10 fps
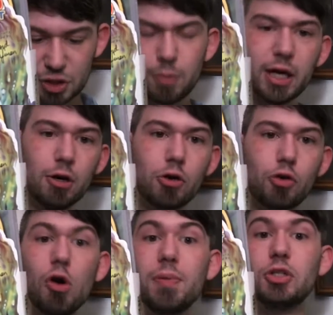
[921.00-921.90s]
superhero
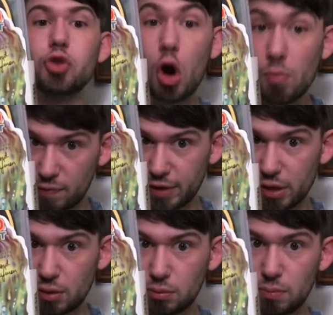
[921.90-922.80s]
group in
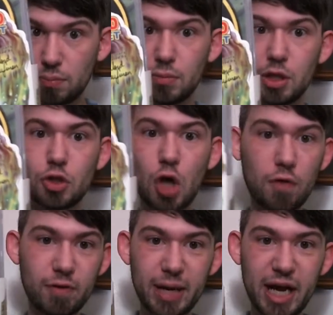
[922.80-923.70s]
Tromaville,
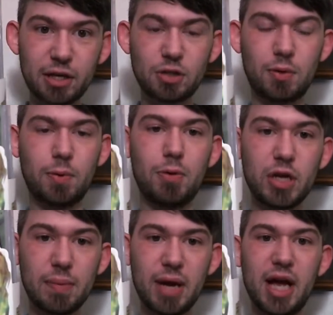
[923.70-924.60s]
Dolphin-Man,
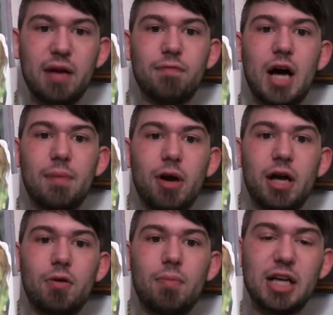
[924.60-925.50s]
Kabuki-Man,
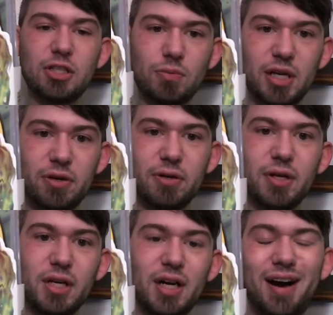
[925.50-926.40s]
Vibrator, Masturbator,
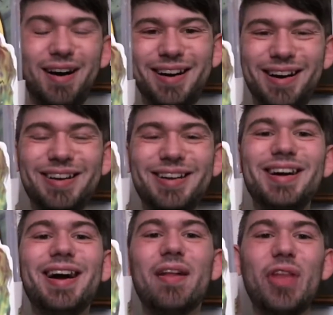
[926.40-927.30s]

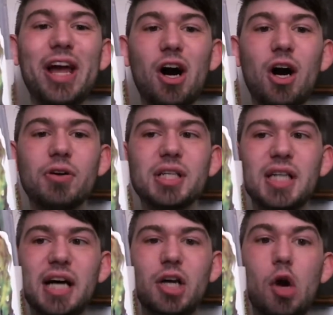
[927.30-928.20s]
they all
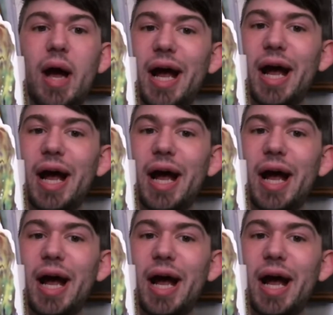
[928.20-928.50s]
decide to go